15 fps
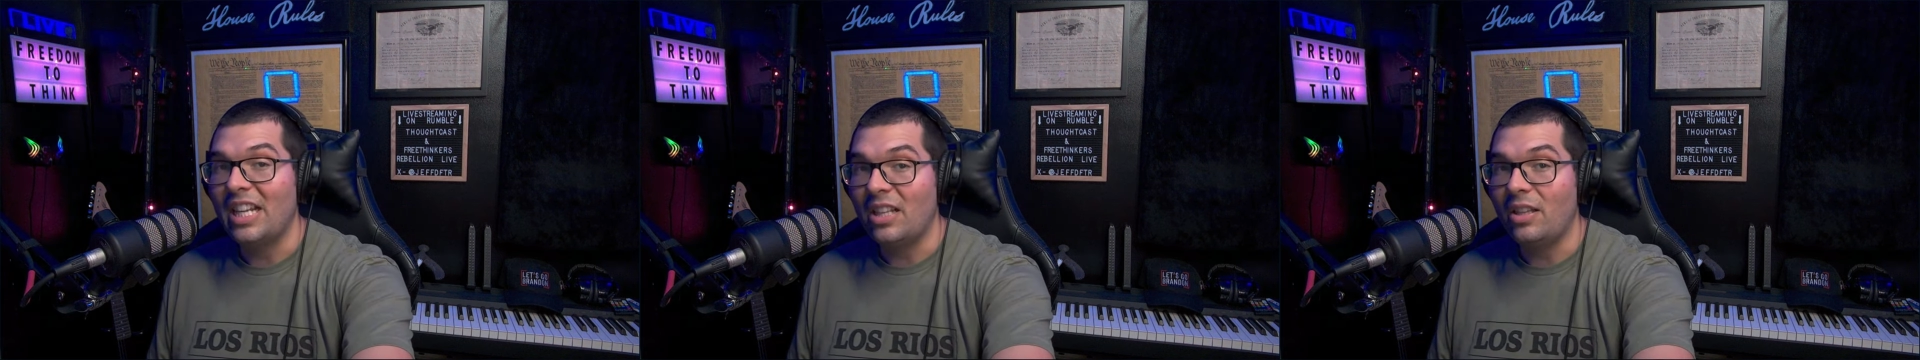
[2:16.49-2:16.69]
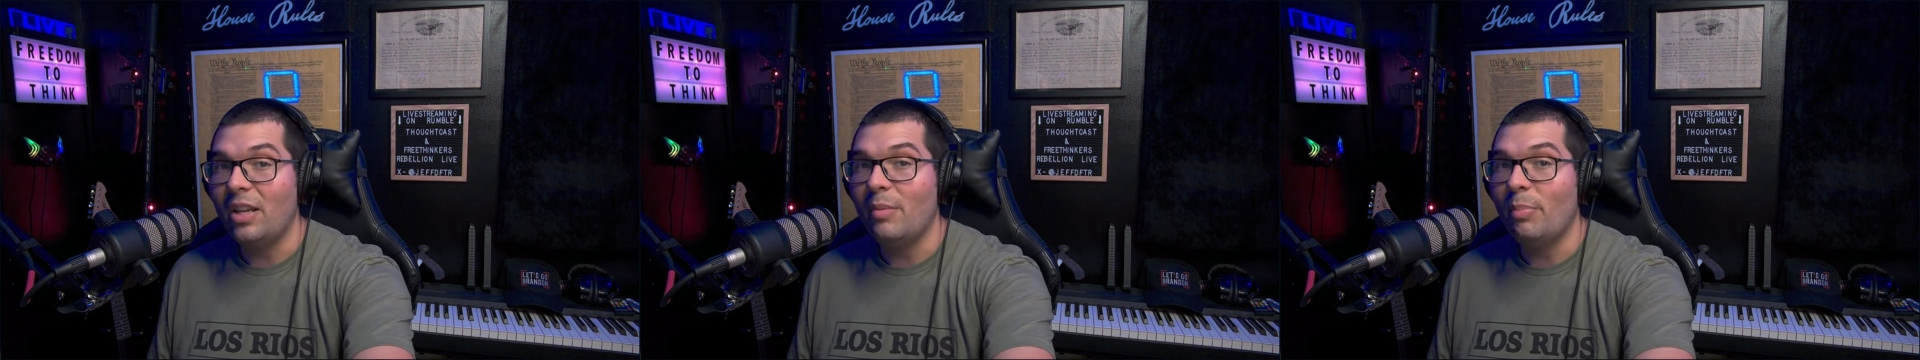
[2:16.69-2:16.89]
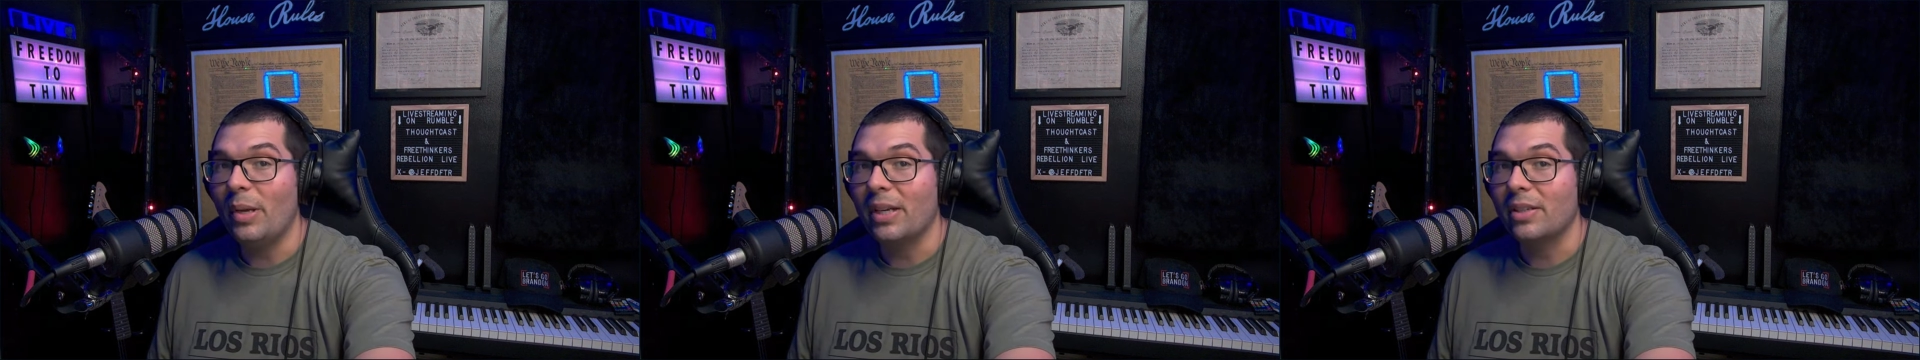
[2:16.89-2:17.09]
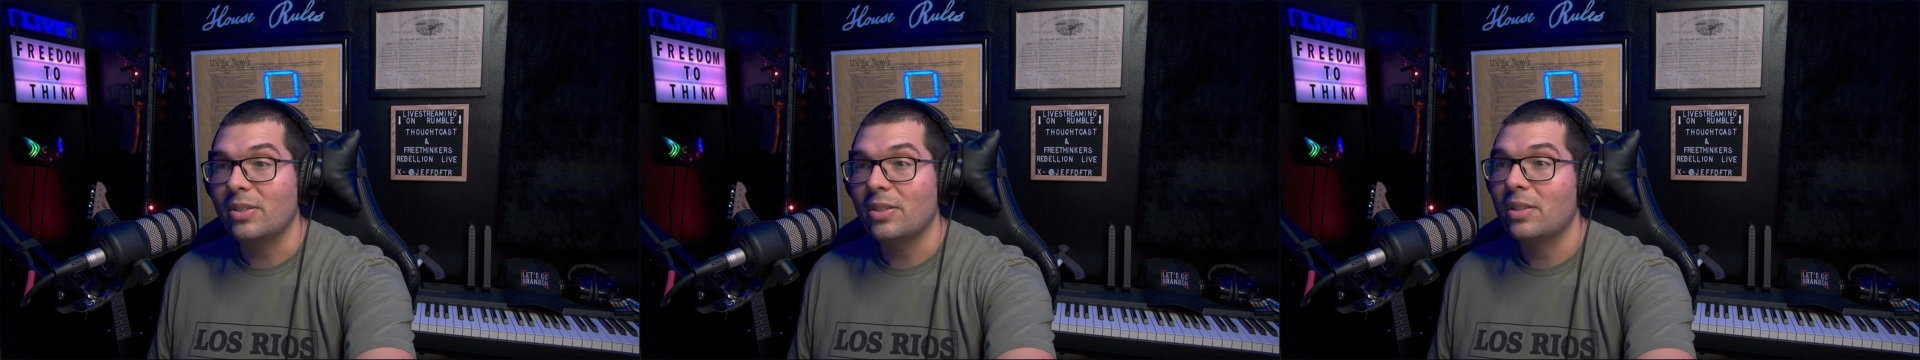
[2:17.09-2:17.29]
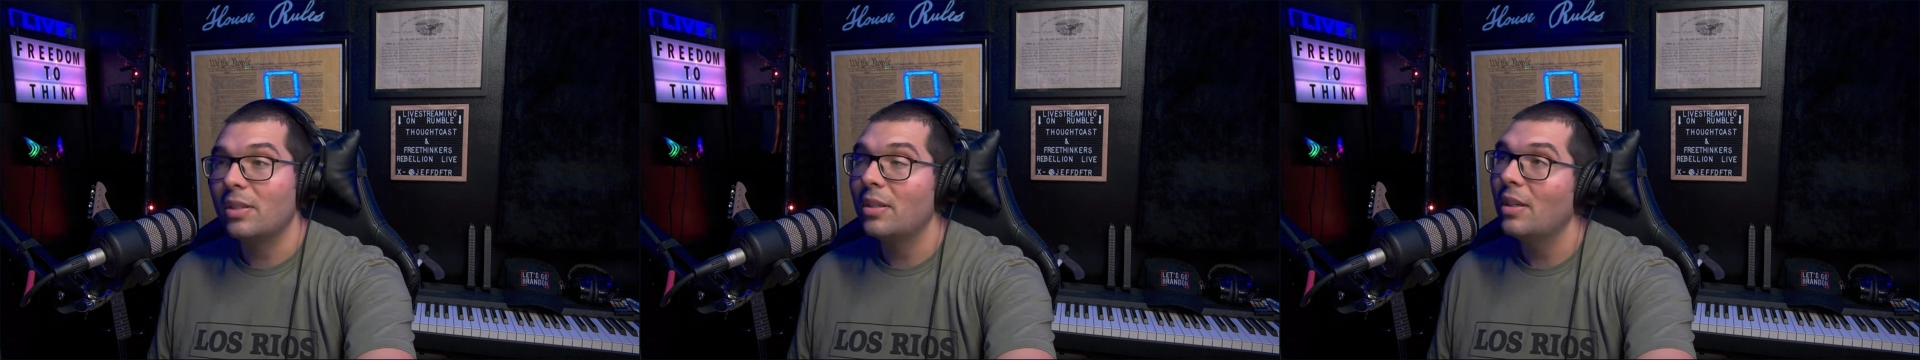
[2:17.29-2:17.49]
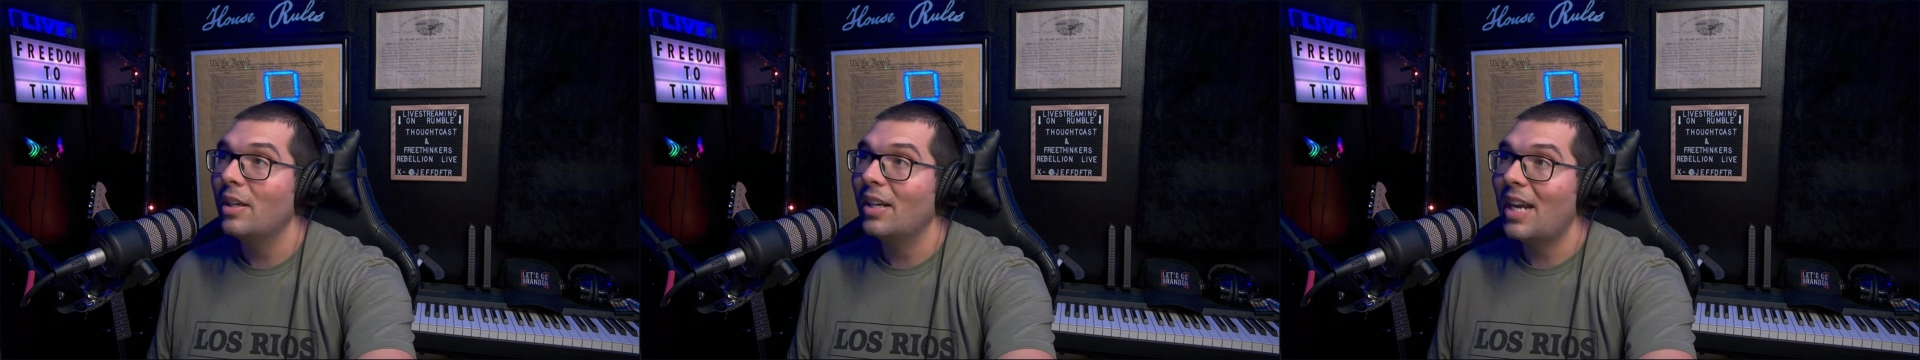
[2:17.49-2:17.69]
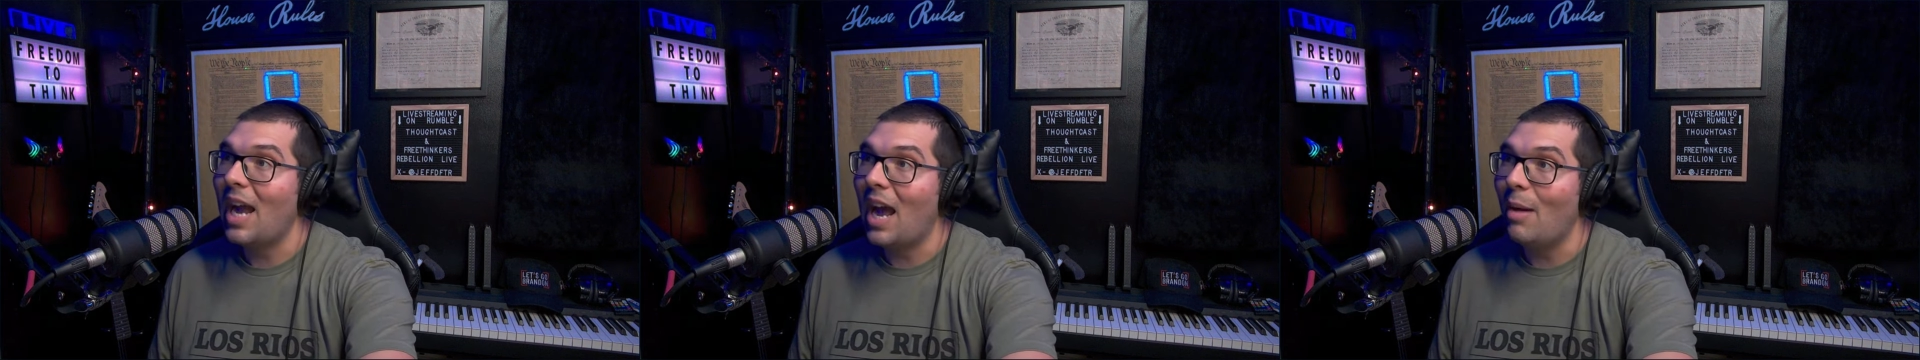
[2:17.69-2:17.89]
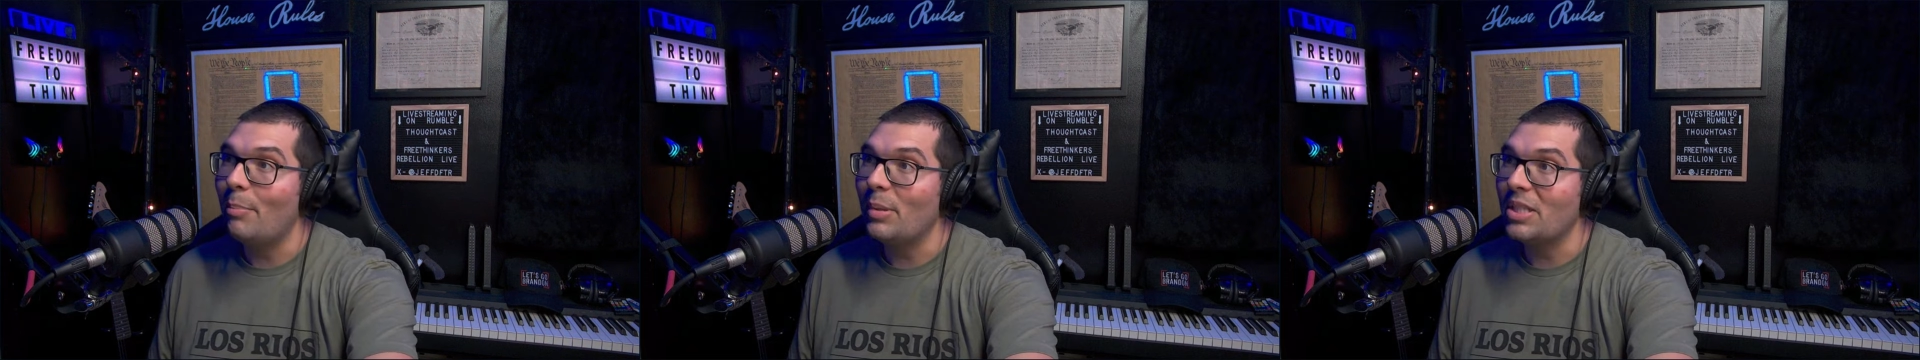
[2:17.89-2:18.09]
The Olympics,
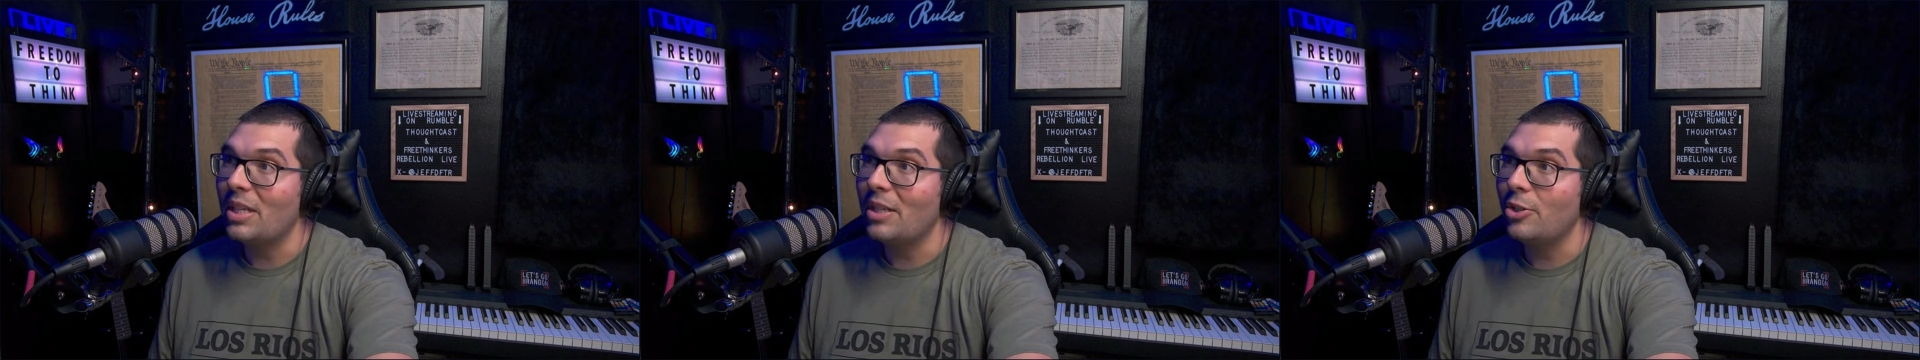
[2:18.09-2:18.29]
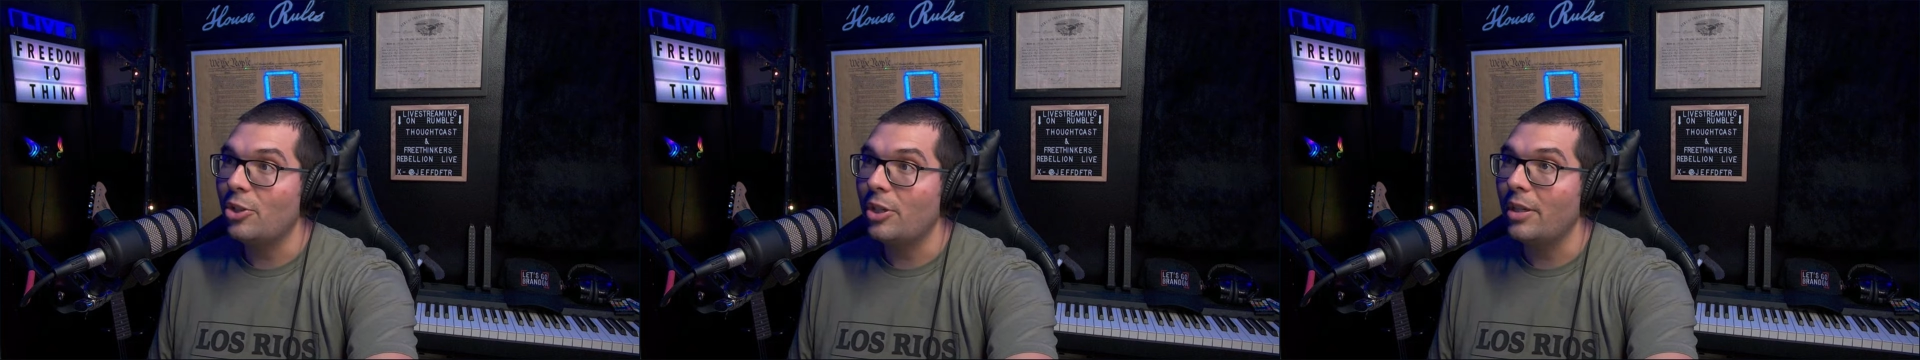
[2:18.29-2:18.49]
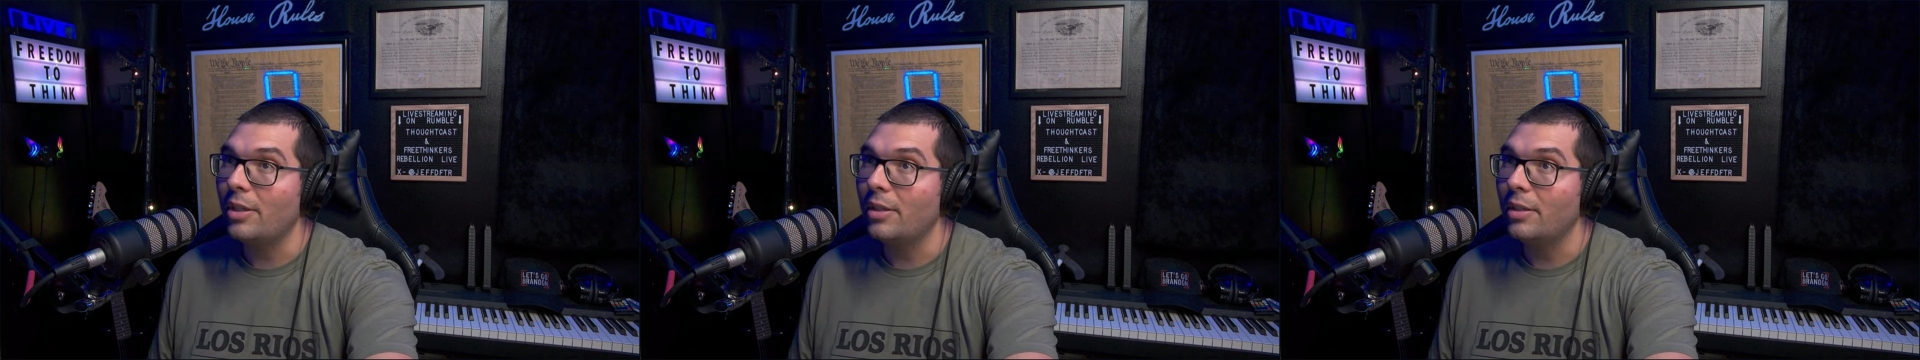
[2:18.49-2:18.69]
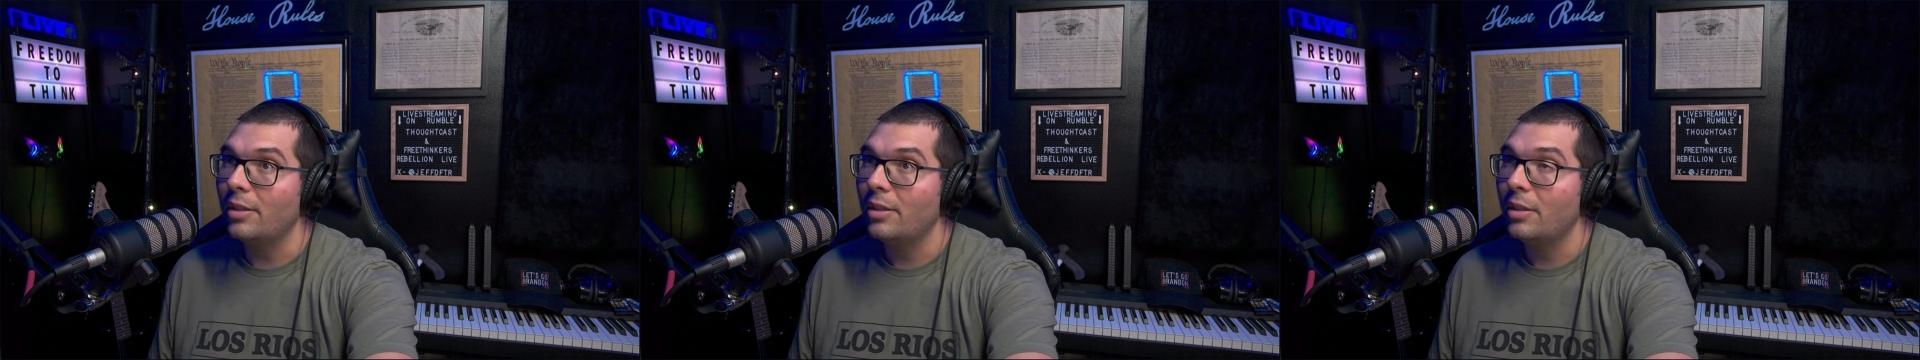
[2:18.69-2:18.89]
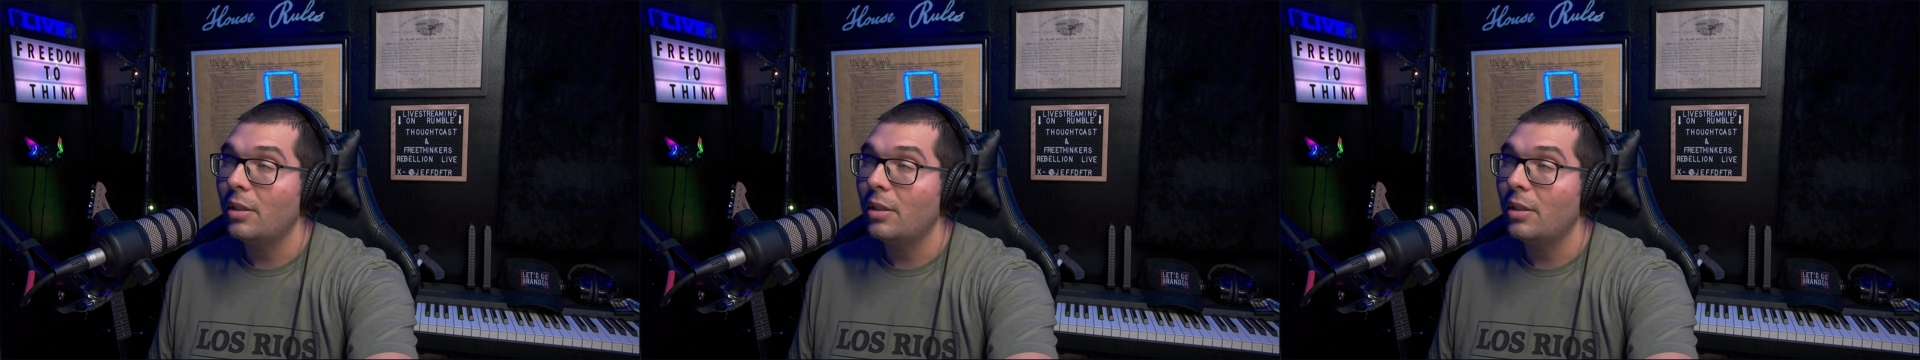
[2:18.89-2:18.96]
competition,